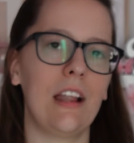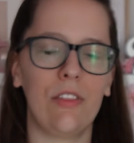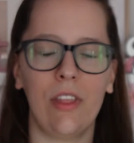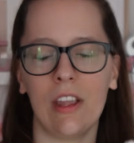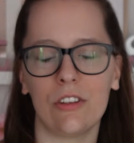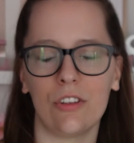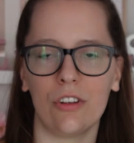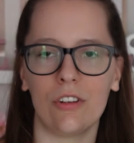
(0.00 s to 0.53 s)
I
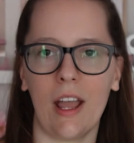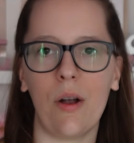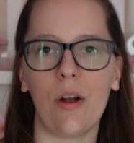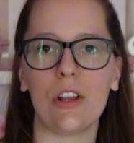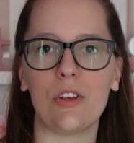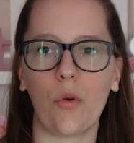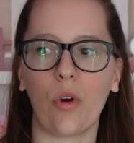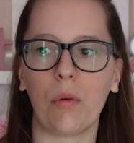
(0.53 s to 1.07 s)
think it turned
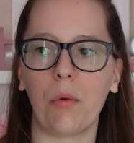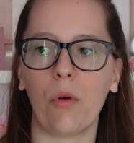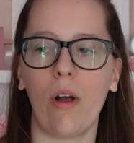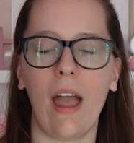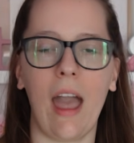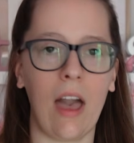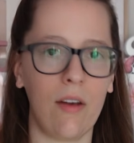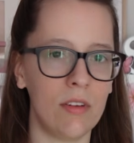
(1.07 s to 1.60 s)
out adorable.
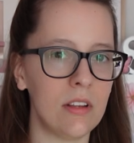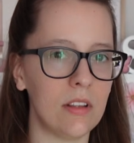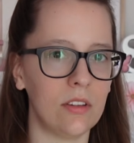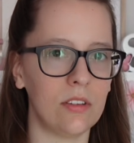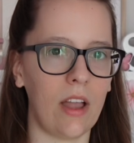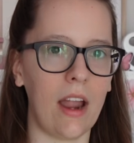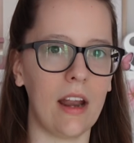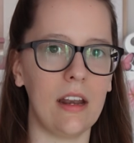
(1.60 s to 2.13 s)
I haven't
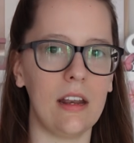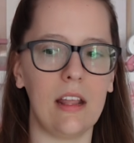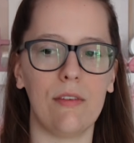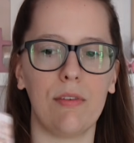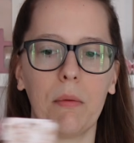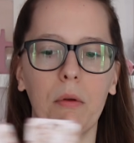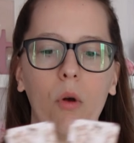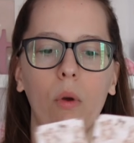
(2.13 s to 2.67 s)
decided
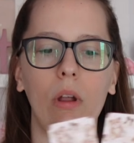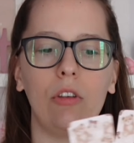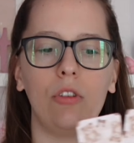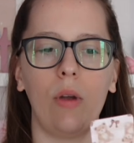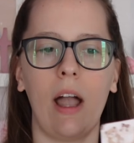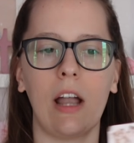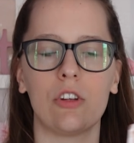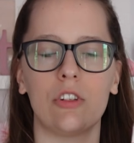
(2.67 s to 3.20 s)
if I'm going
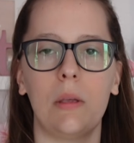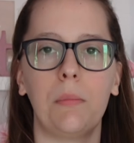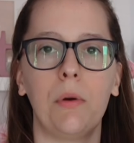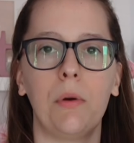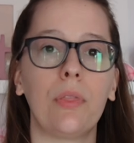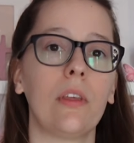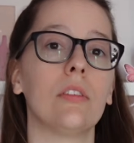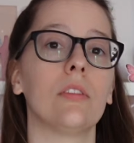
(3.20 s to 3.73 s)
to actually
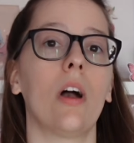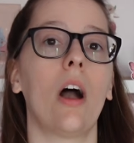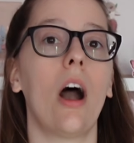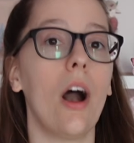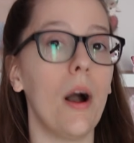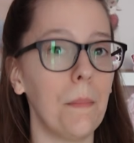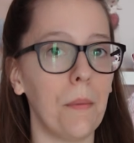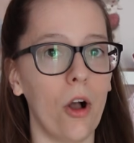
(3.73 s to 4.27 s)
this
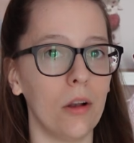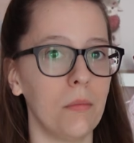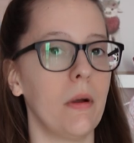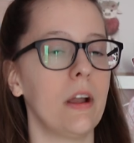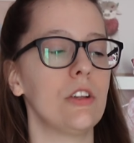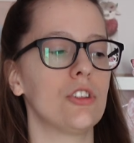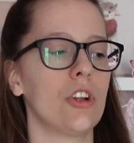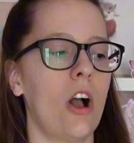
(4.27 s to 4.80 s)
up on
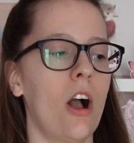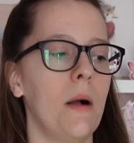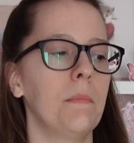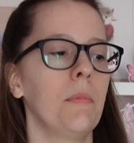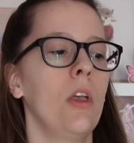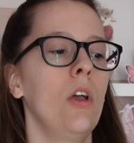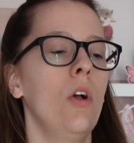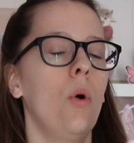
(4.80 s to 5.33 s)
my
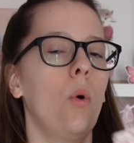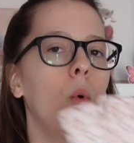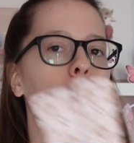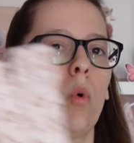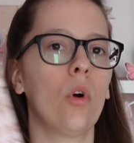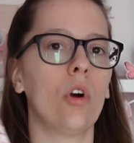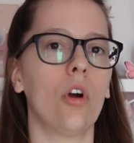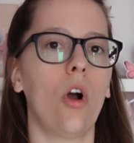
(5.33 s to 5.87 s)
shop
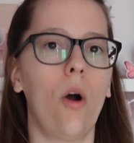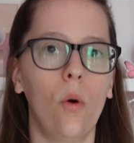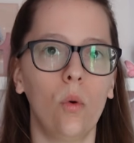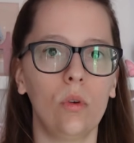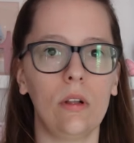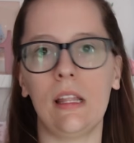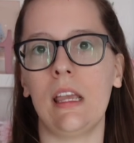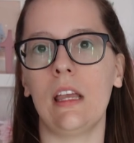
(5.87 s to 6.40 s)
or
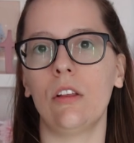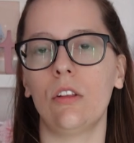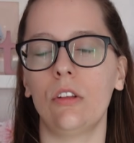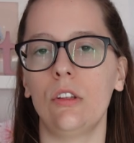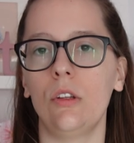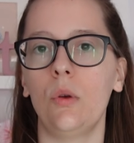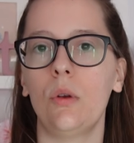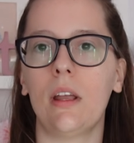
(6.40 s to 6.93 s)
only
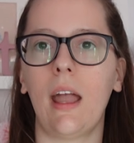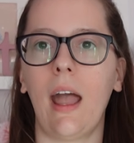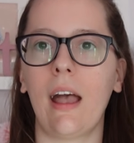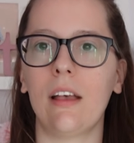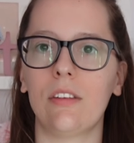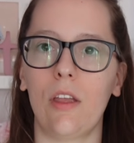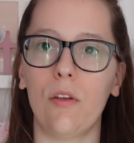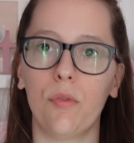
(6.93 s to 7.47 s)
include it
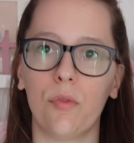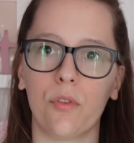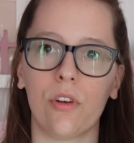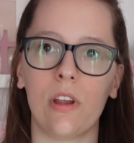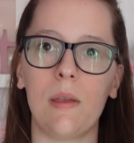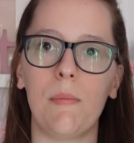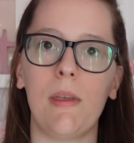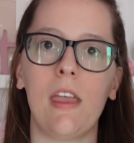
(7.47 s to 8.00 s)
as a
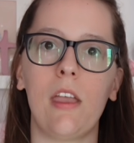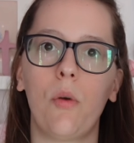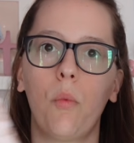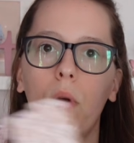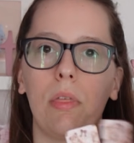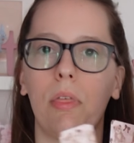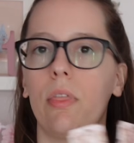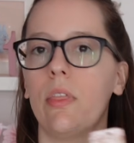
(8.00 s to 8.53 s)
freebie
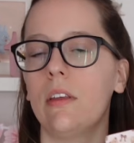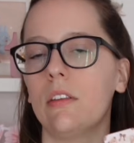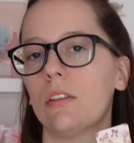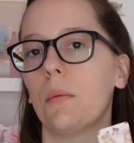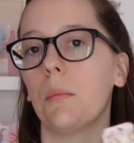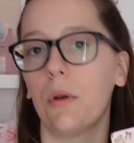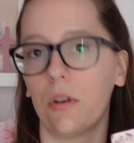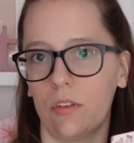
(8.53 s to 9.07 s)
with
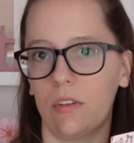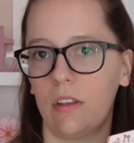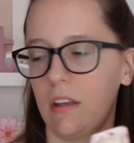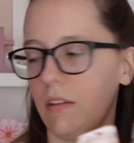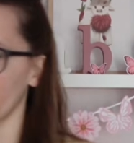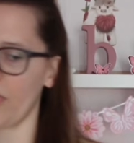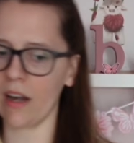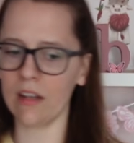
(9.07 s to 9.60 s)
this book
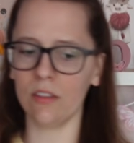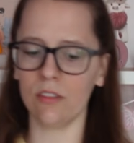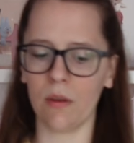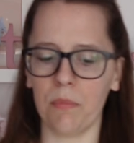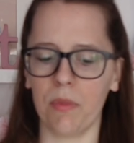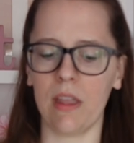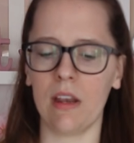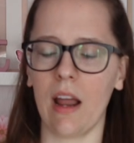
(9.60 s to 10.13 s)
sleeve. That is
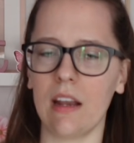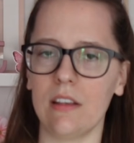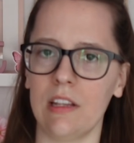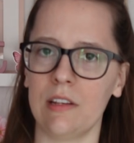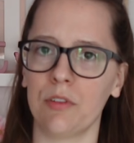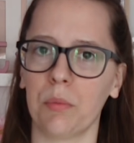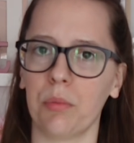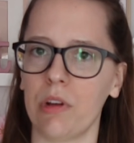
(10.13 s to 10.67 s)
something I
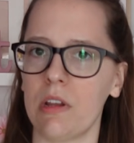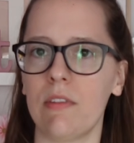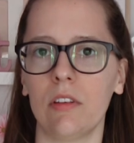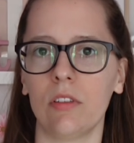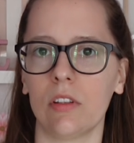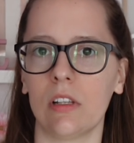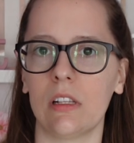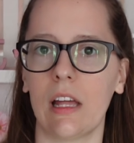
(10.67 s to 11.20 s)
did for
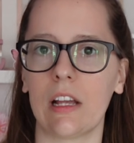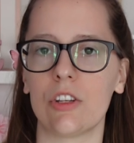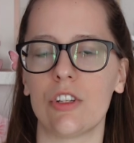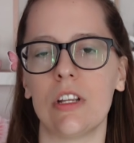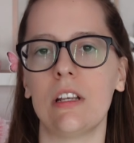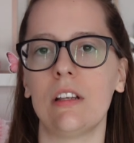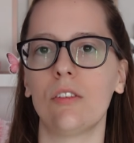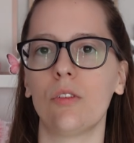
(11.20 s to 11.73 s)
previous
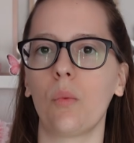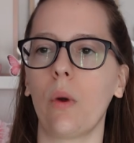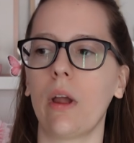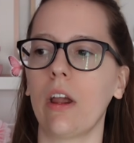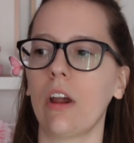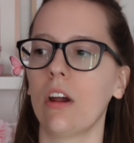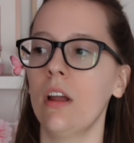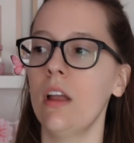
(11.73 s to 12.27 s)
collections
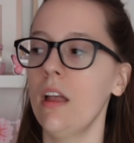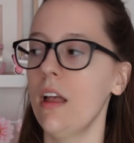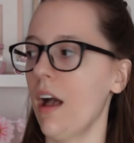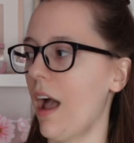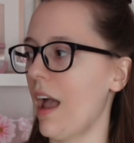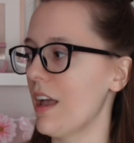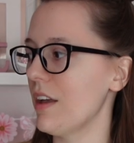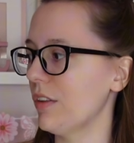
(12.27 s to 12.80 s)
where
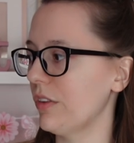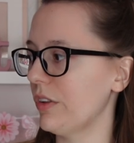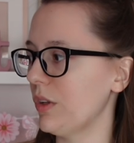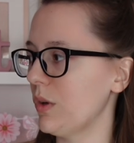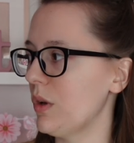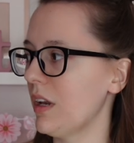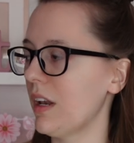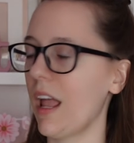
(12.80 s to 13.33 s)
I
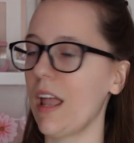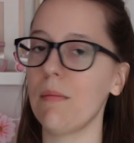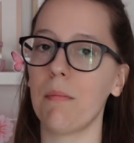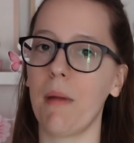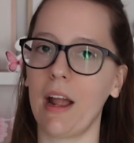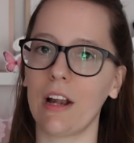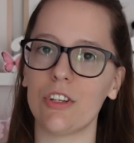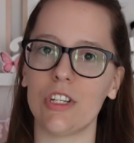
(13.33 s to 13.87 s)
included a
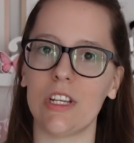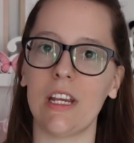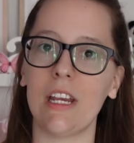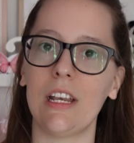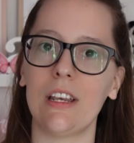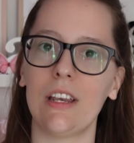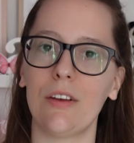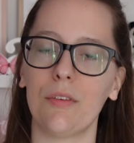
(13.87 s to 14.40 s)

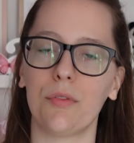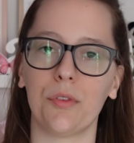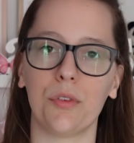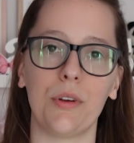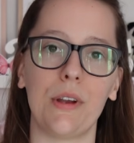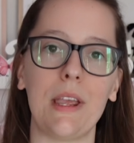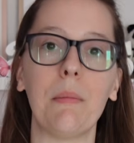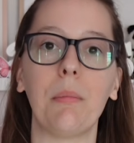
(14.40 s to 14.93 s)
matching
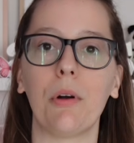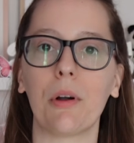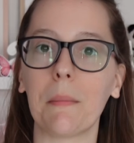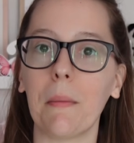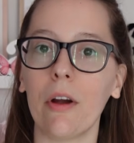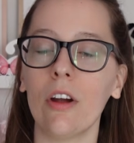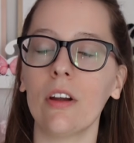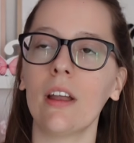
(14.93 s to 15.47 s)
free
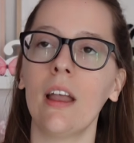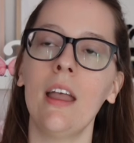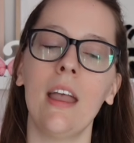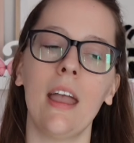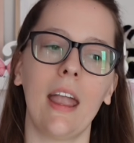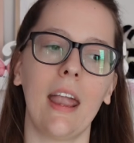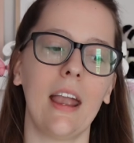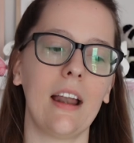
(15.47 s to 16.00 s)
bookmark,
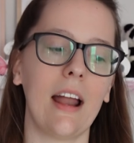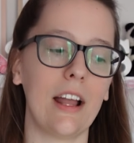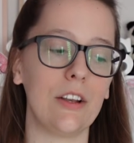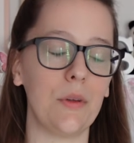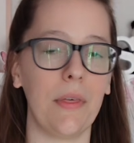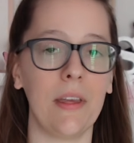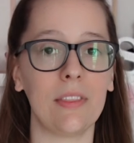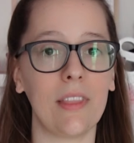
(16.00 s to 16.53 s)
and I
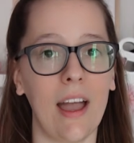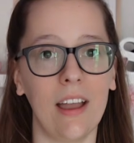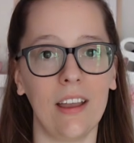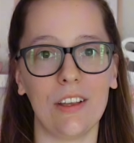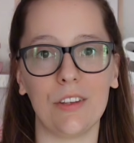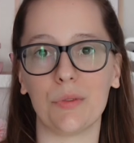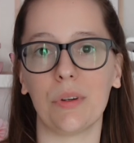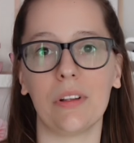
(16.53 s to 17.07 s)
do think
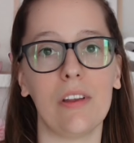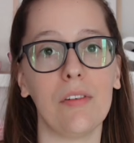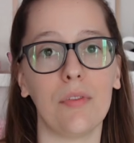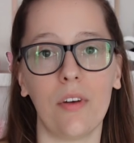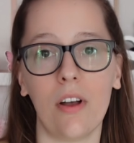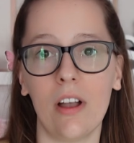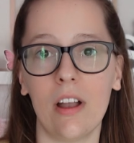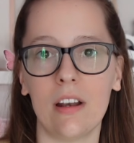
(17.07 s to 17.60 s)
that is really
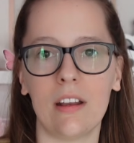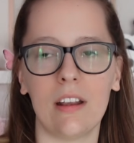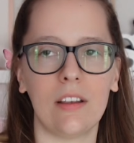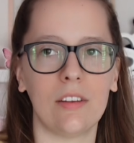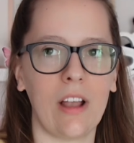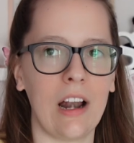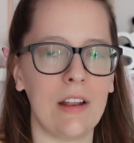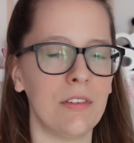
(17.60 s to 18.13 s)
fun.
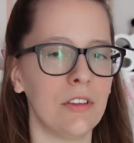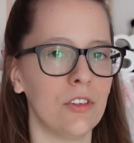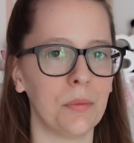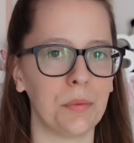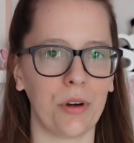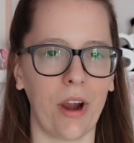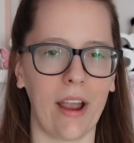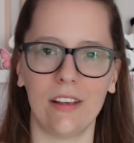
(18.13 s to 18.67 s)
It's kind of a
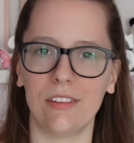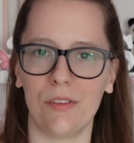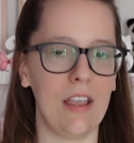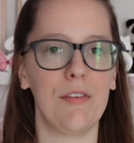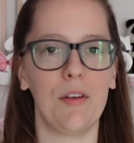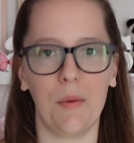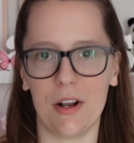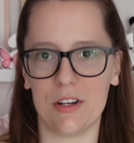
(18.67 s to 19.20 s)
surprise.
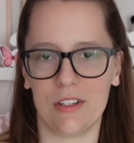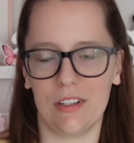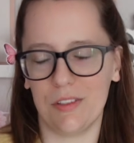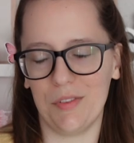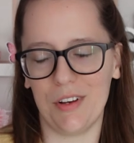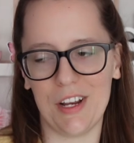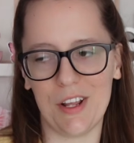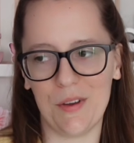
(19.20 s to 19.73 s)
If you're watching this
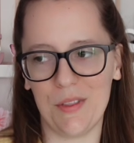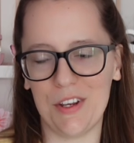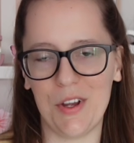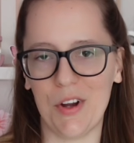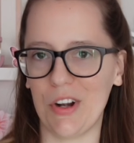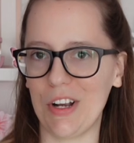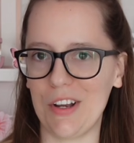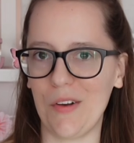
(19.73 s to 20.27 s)
video, then
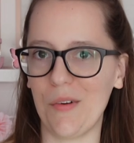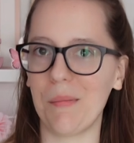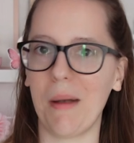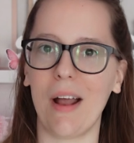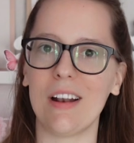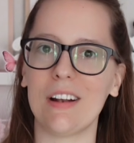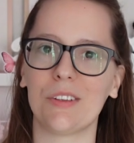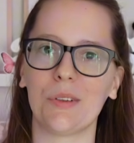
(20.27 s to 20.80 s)
you already know
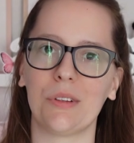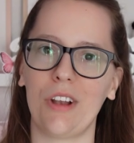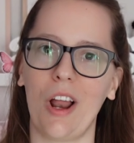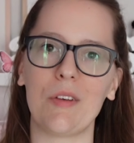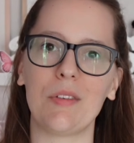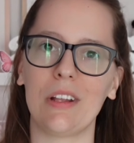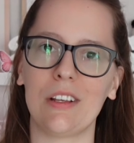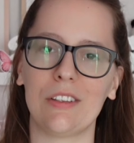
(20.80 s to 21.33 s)
about it, so it's
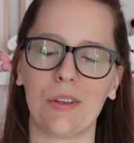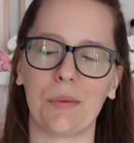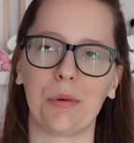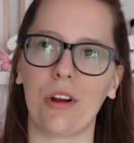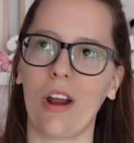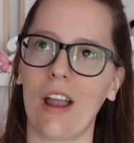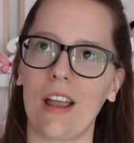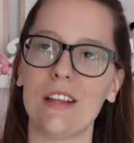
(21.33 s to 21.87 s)
not really a
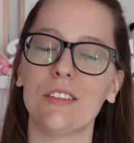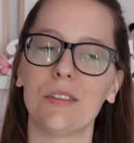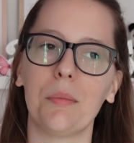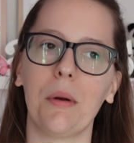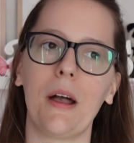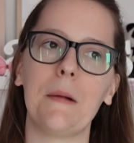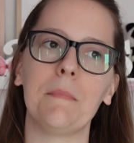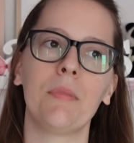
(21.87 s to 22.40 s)
surprise,
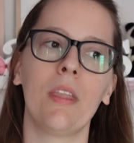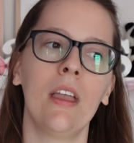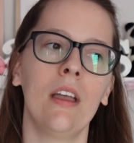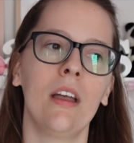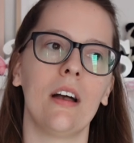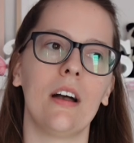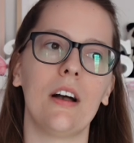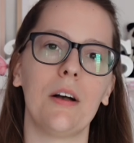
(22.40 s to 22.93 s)
but
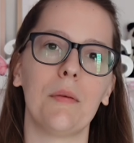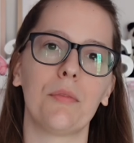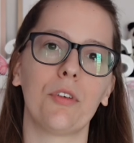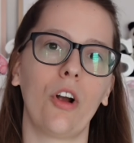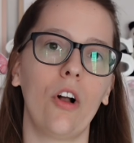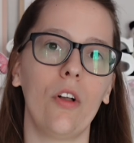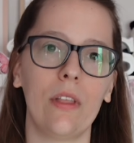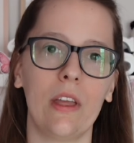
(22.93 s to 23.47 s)

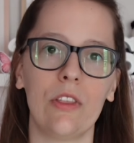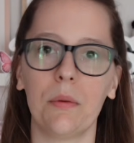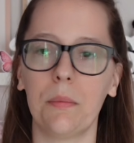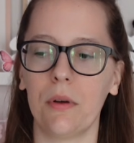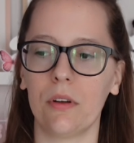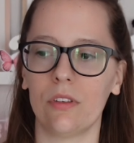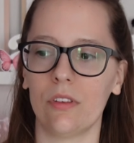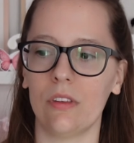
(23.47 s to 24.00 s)
for all the other
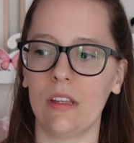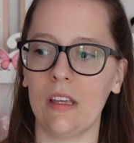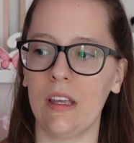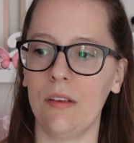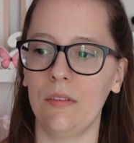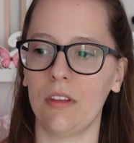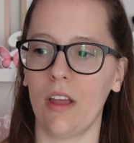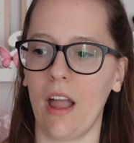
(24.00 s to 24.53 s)
book
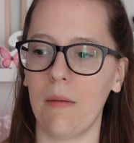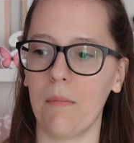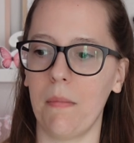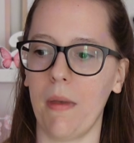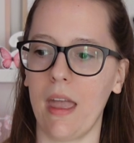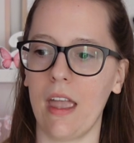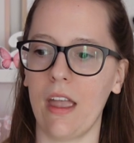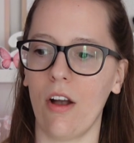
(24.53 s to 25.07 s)
sleeves, I
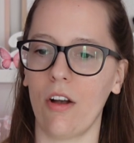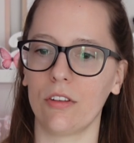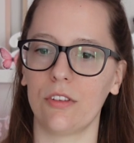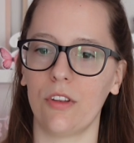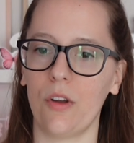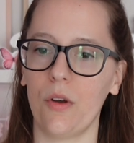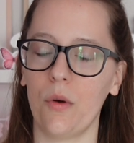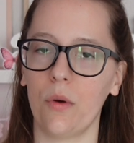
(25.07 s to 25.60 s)
may
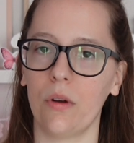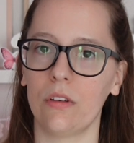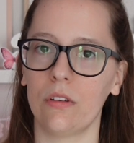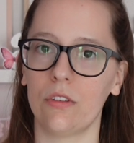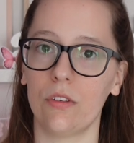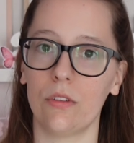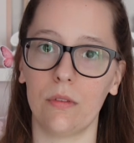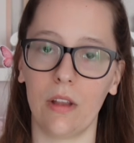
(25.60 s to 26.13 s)
also
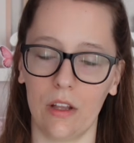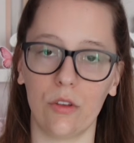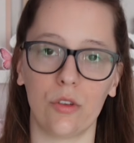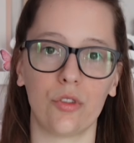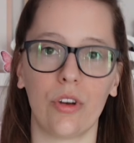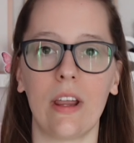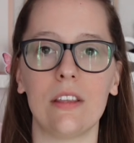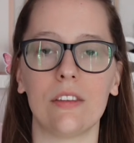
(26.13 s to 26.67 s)

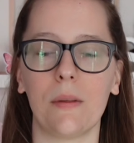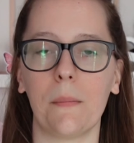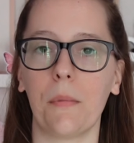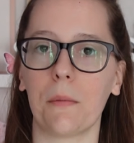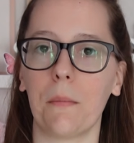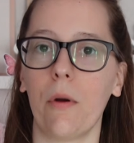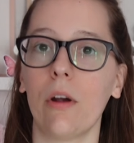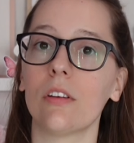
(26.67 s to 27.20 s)
illustrate some
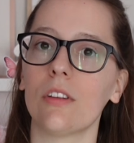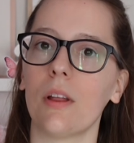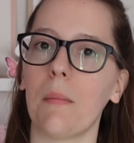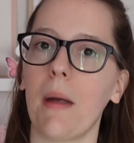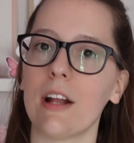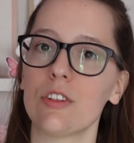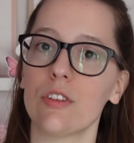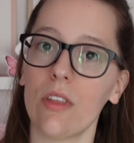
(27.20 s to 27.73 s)
bookmarks to
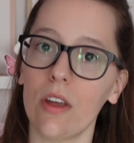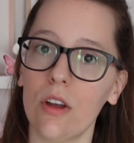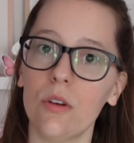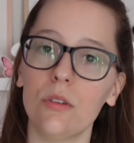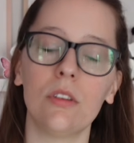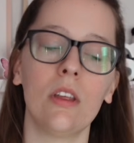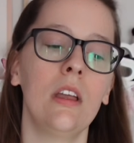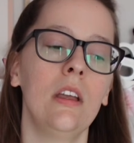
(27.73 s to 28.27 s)
match
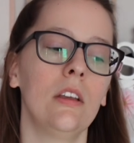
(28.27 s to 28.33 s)
those.